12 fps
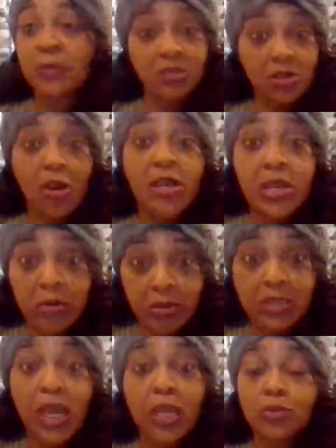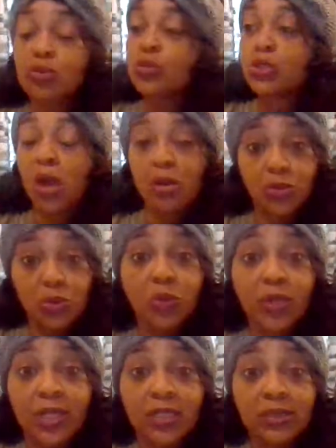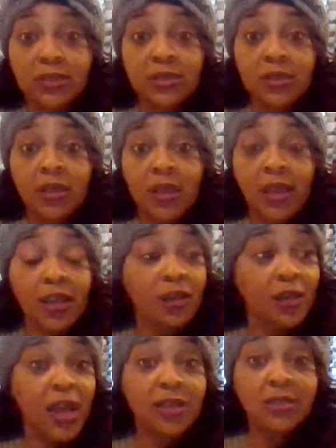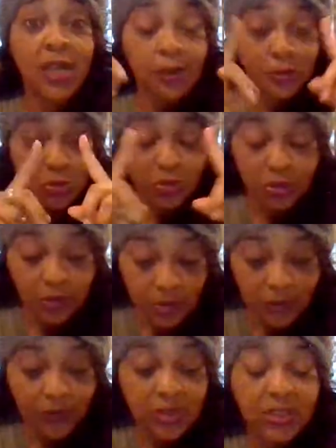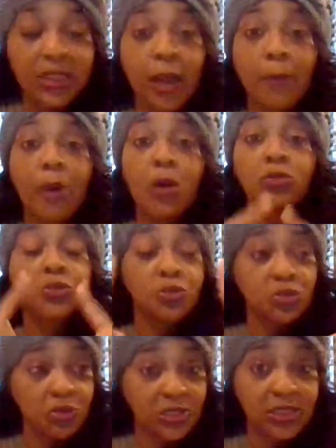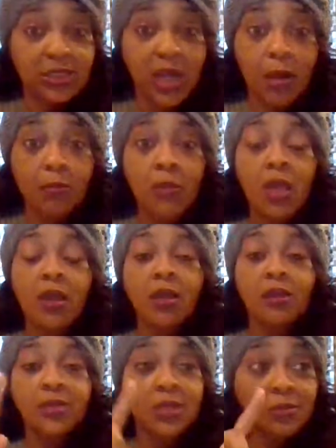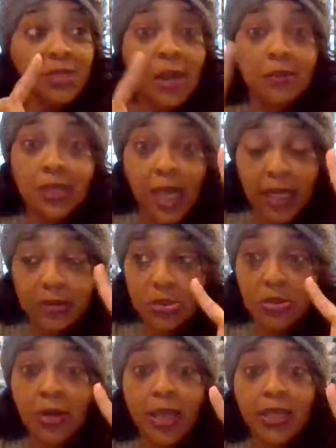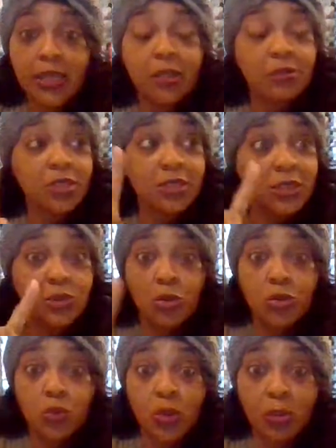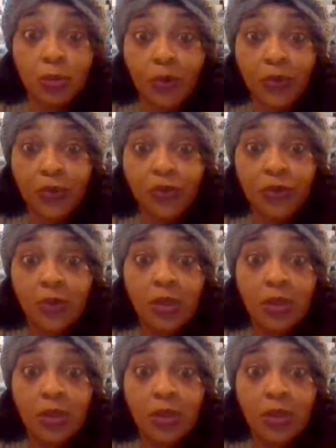It started irritating you. Start doing this. And a lot of times you can even see that post, or you'll see something. Sometimes God turned that heat up because he know you wouldn't move.